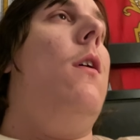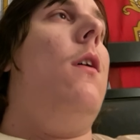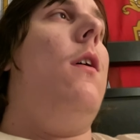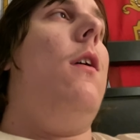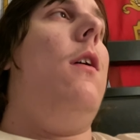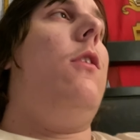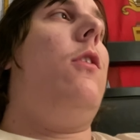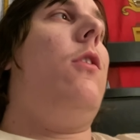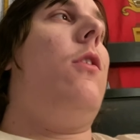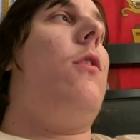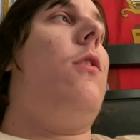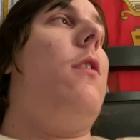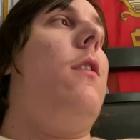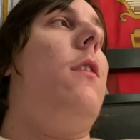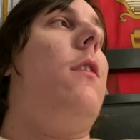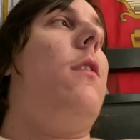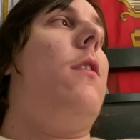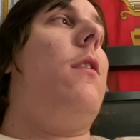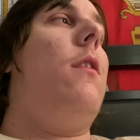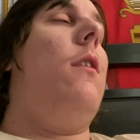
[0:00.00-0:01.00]
it's
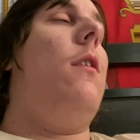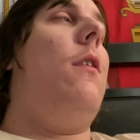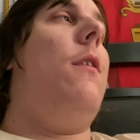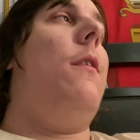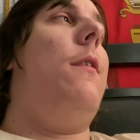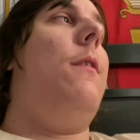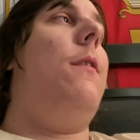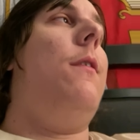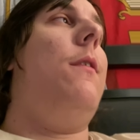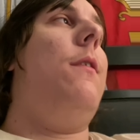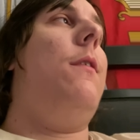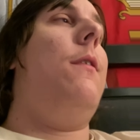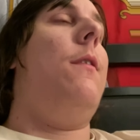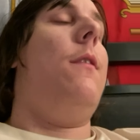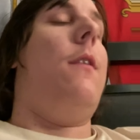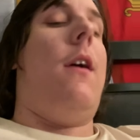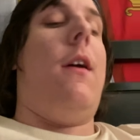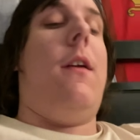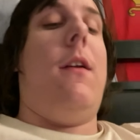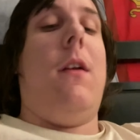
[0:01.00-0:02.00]
just uh,
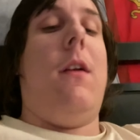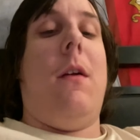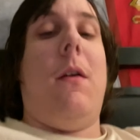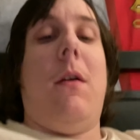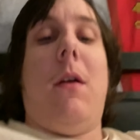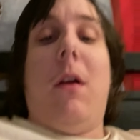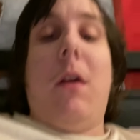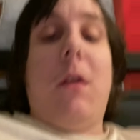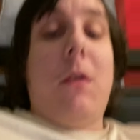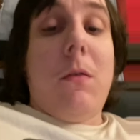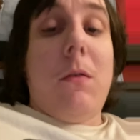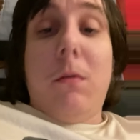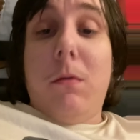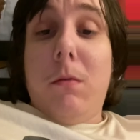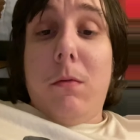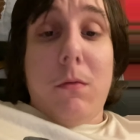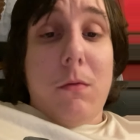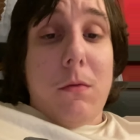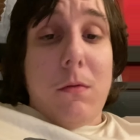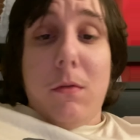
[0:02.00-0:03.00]
I I don't
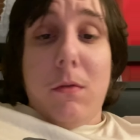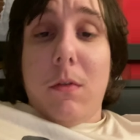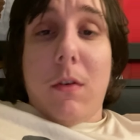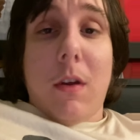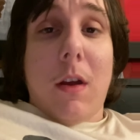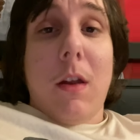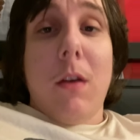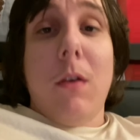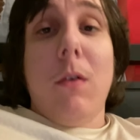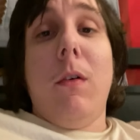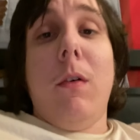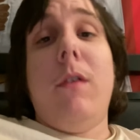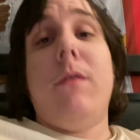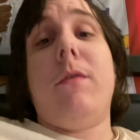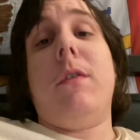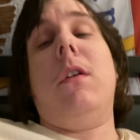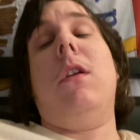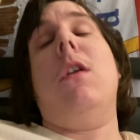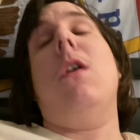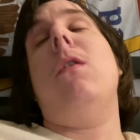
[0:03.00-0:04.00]
I don't
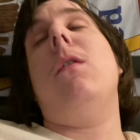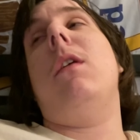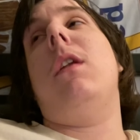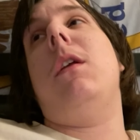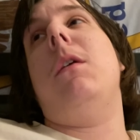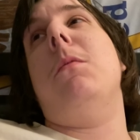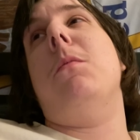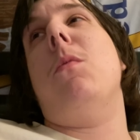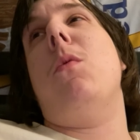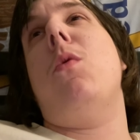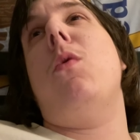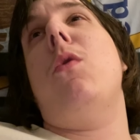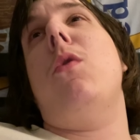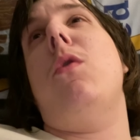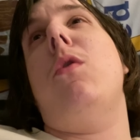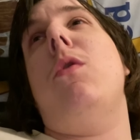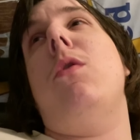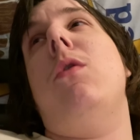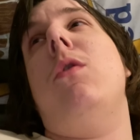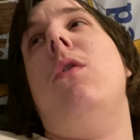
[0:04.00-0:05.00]
even know
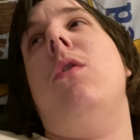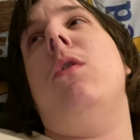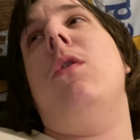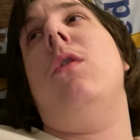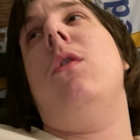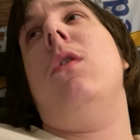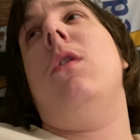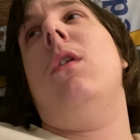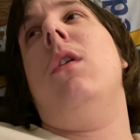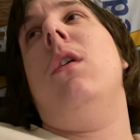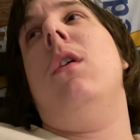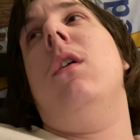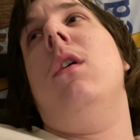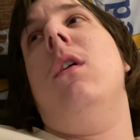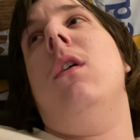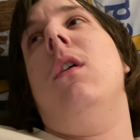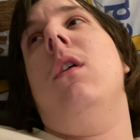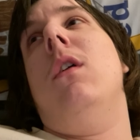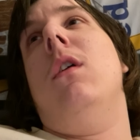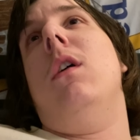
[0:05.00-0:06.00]
anymore.
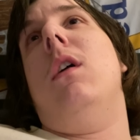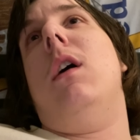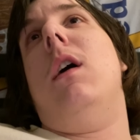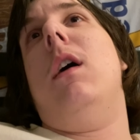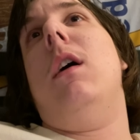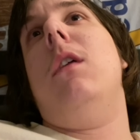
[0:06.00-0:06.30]
I